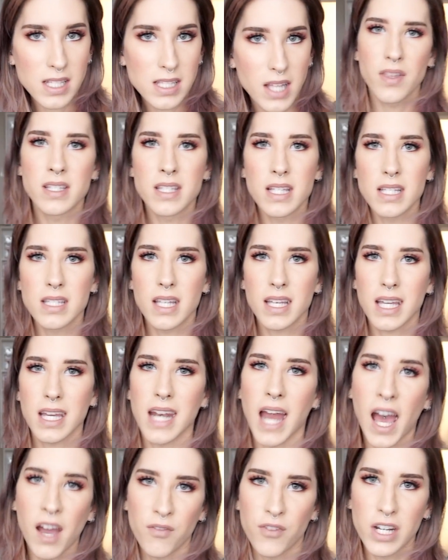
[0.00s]
This is like an
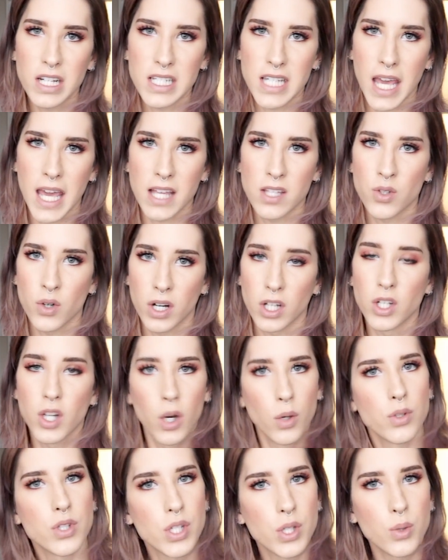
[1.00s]
everyday sort of
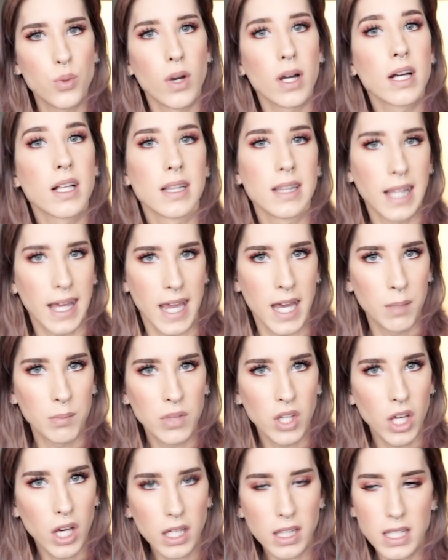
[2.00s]
go-to glam look.